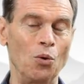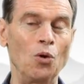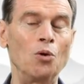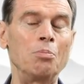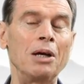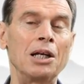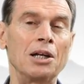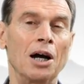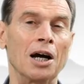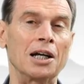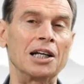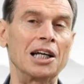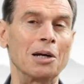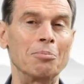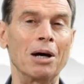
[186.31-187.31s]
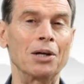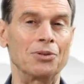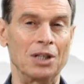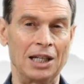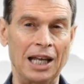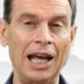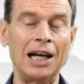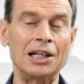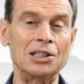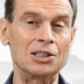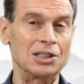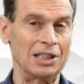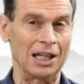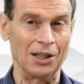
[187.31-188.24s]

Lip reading: we will be talking about the texts